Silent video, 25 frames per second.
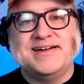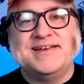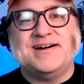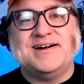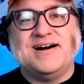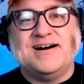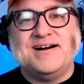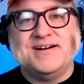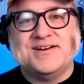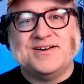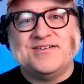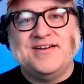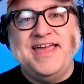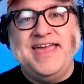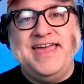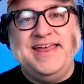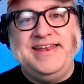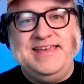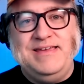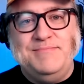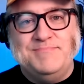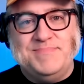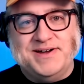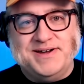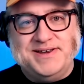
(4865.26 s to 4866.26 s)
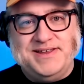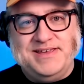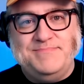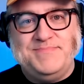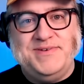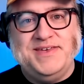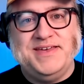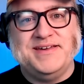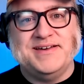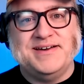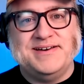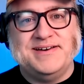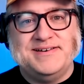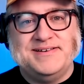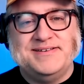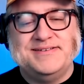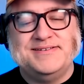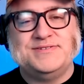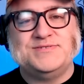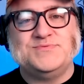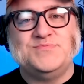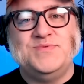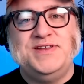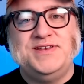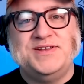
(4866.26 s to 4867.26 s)
going to honor anybody
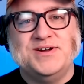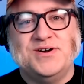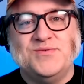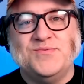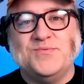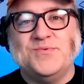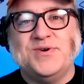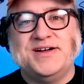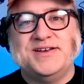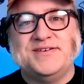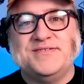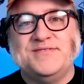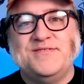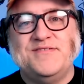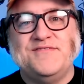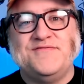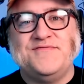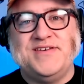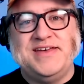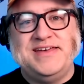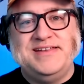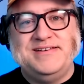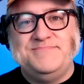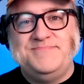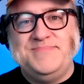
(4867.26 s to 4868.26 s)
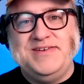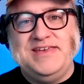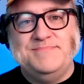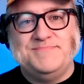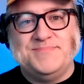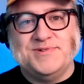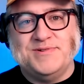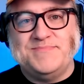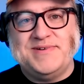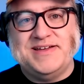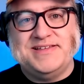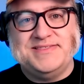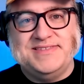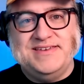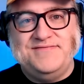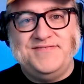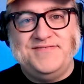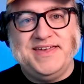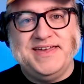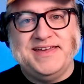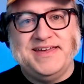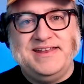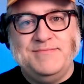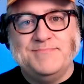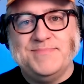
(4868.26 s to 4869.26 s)
because we don't want to offend people by
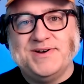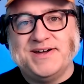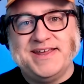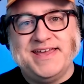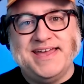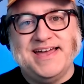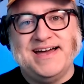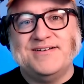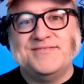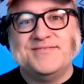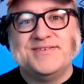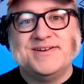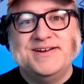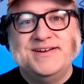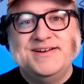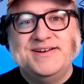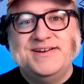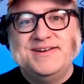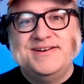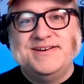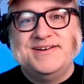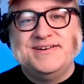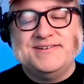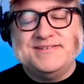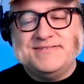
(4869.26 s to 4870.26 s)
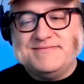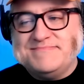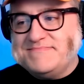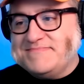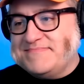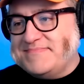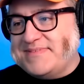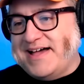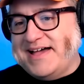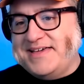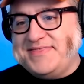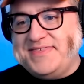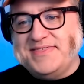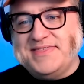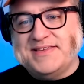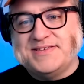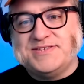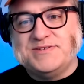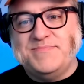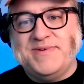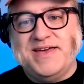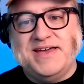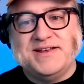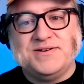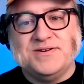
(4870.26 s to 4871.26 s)
leaving anybody out. I think that's
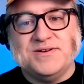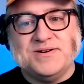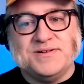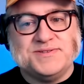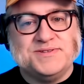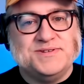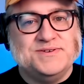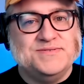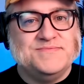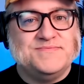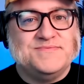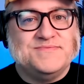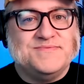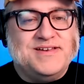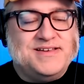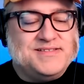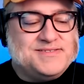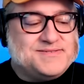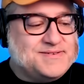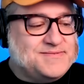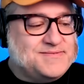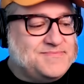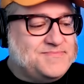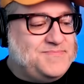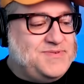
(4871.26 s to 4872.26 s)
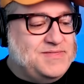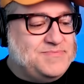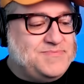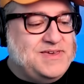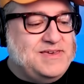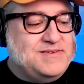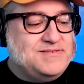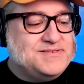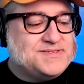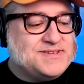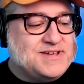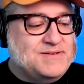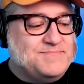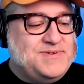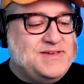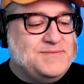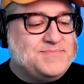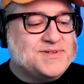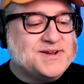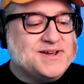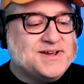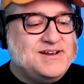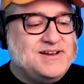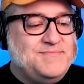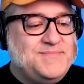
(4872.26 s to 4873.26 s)
a bad call too. It's a, some
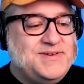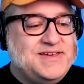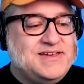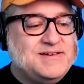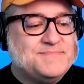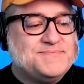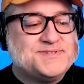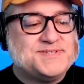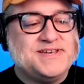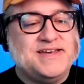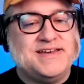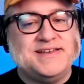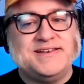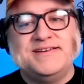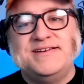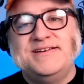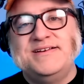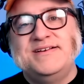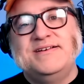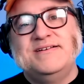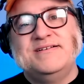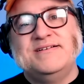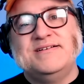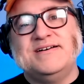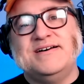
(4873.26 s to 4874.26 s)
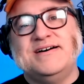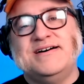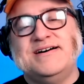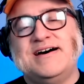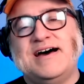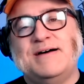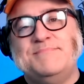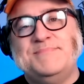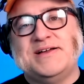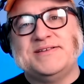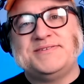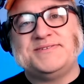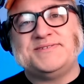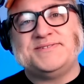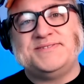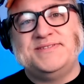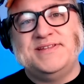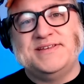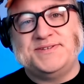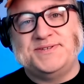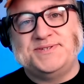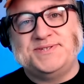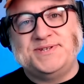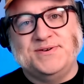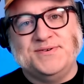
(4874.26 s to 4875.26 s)
people are going to be upset. Uh, I'm not
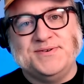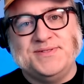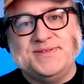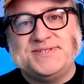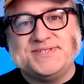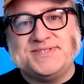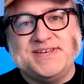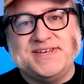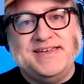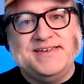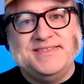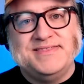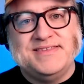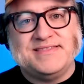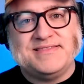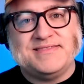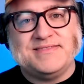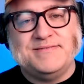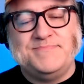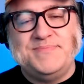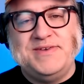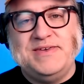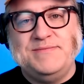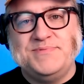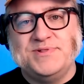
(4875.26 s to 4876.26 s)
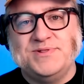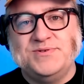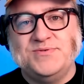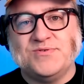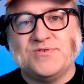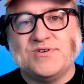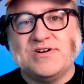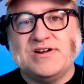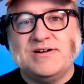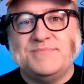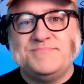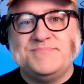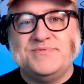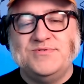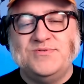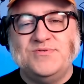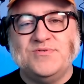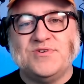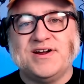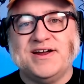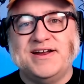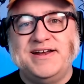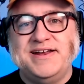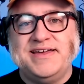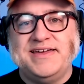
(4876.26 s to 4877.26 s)
necessarily saying that the people who are up, who
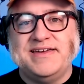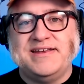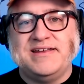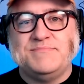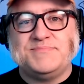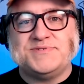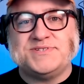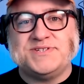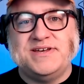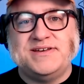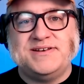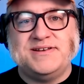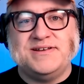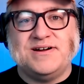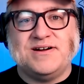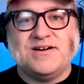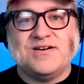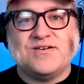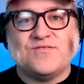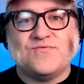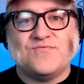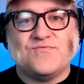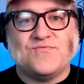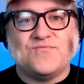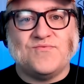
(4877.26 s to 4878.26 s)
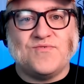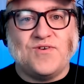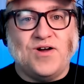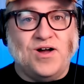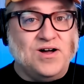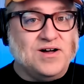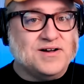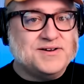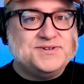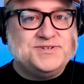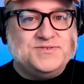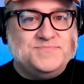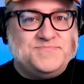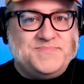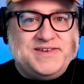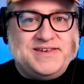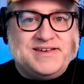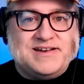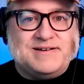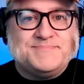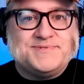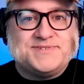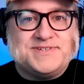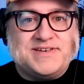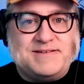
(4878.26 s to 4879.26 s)
are going to get upset are wrong to
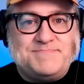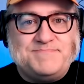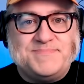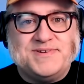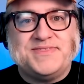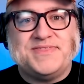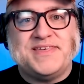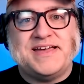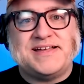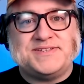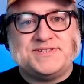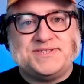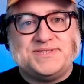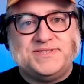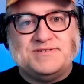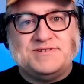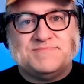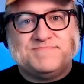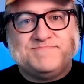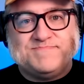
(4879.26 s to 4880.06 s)
be upset, but that's their